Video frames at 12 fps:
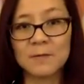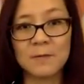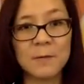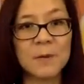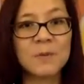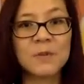
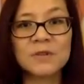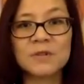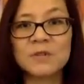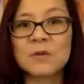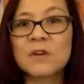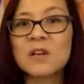Remember the
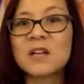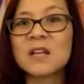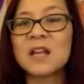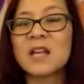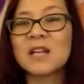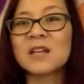
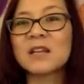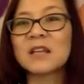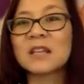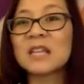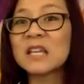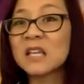story in
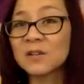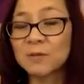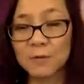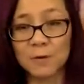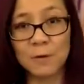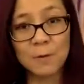Think and
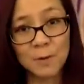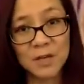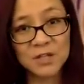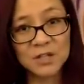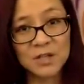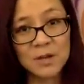Grow
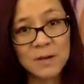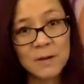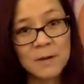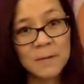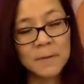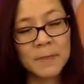Rich
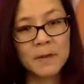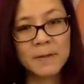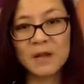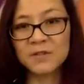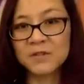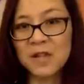
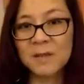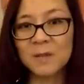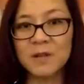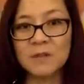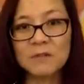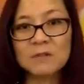about
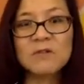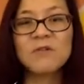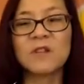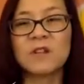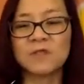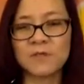stopping 3
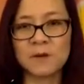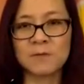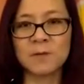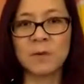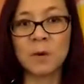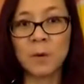feet
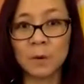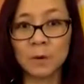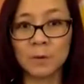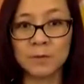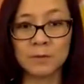from gold,